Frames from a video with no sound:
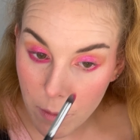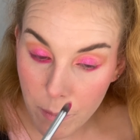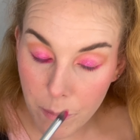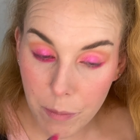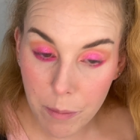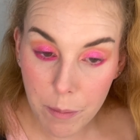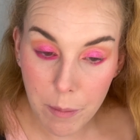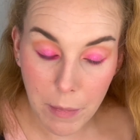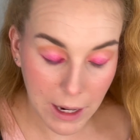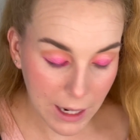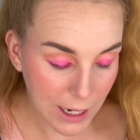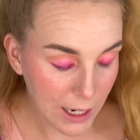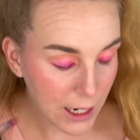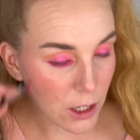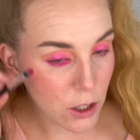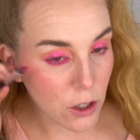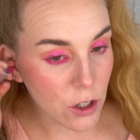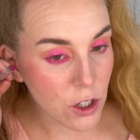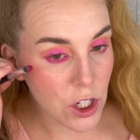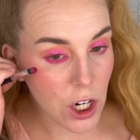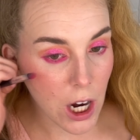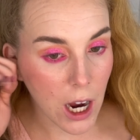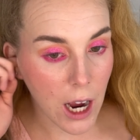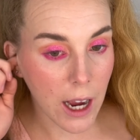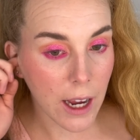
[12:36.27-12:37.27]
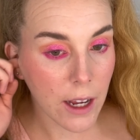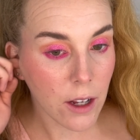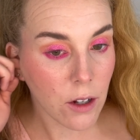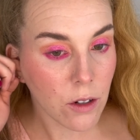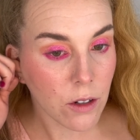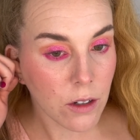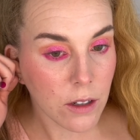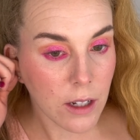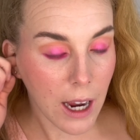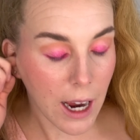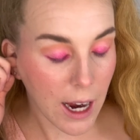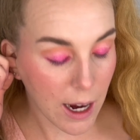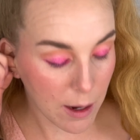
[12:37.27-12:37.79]
My inner
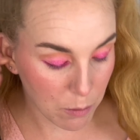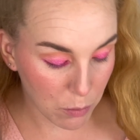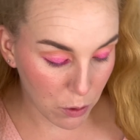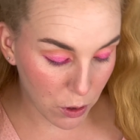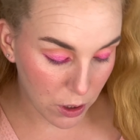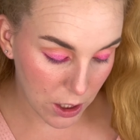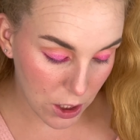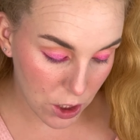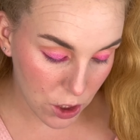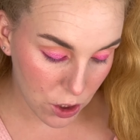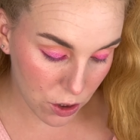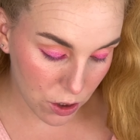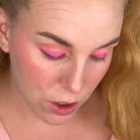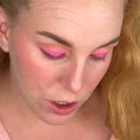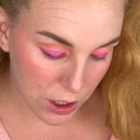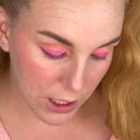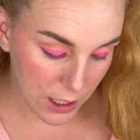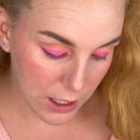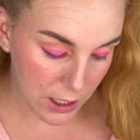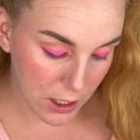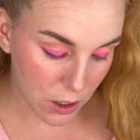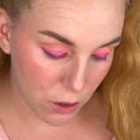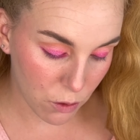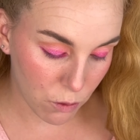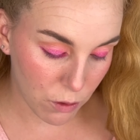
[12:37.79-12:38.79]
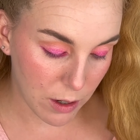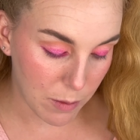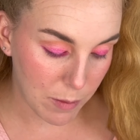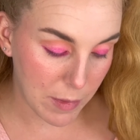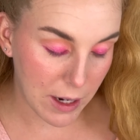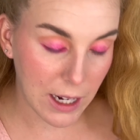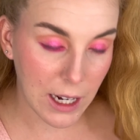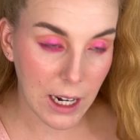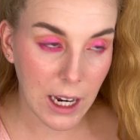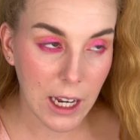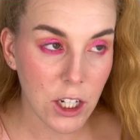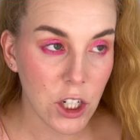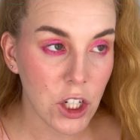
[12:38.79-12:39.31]
child, I'm pretty sure she's
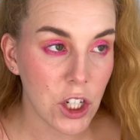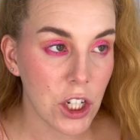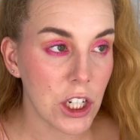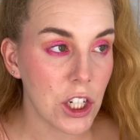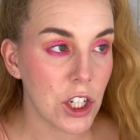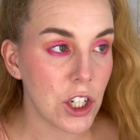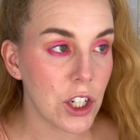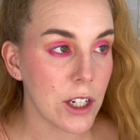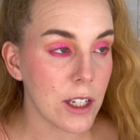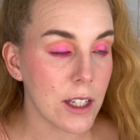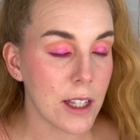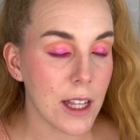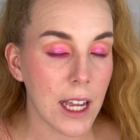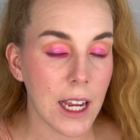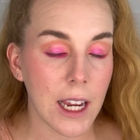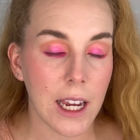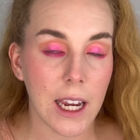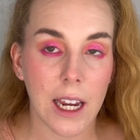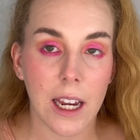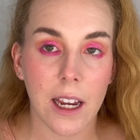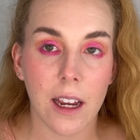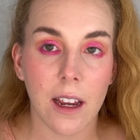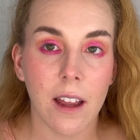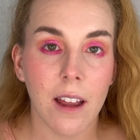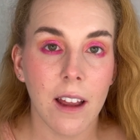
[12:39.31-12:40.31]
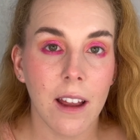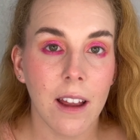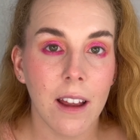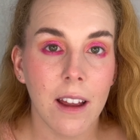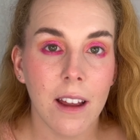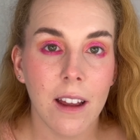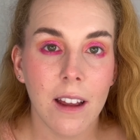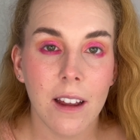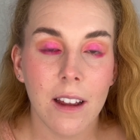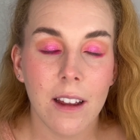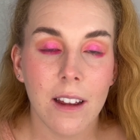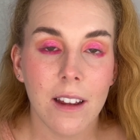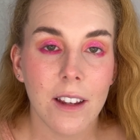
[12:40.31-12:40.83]
screaming, and she's just thinking,
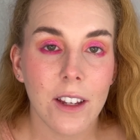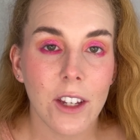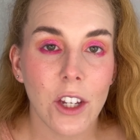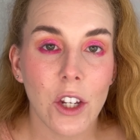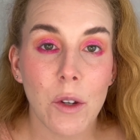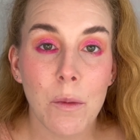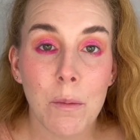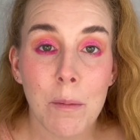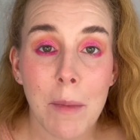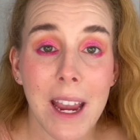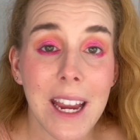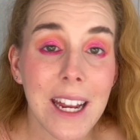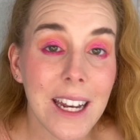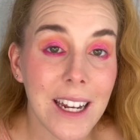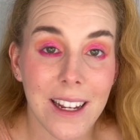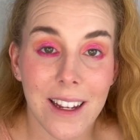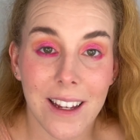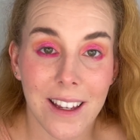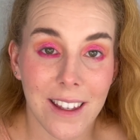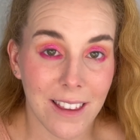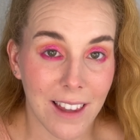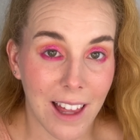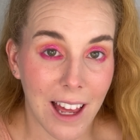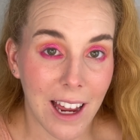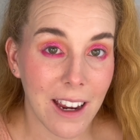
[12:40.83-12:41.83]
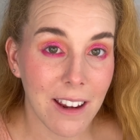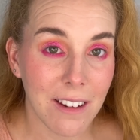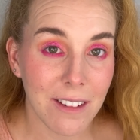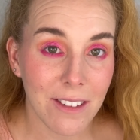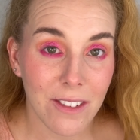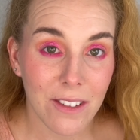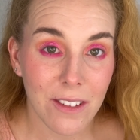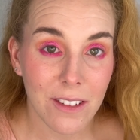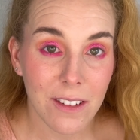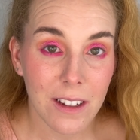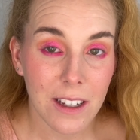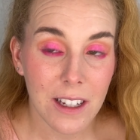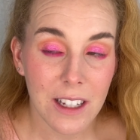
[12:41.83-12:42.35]
you made it in life.
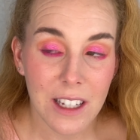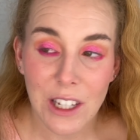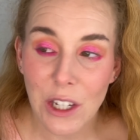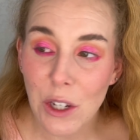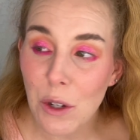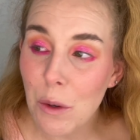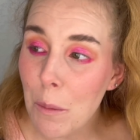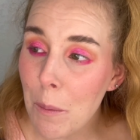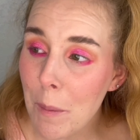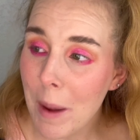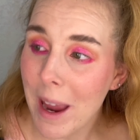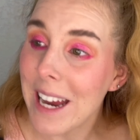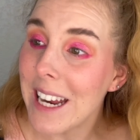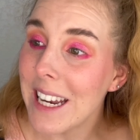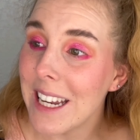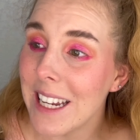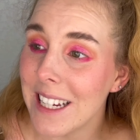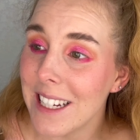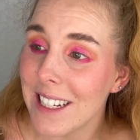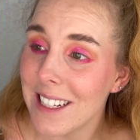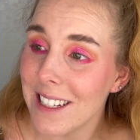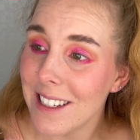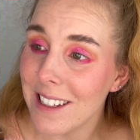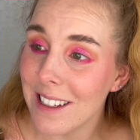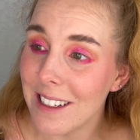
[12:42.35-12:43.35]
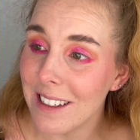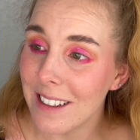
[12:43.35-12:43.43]
You made it.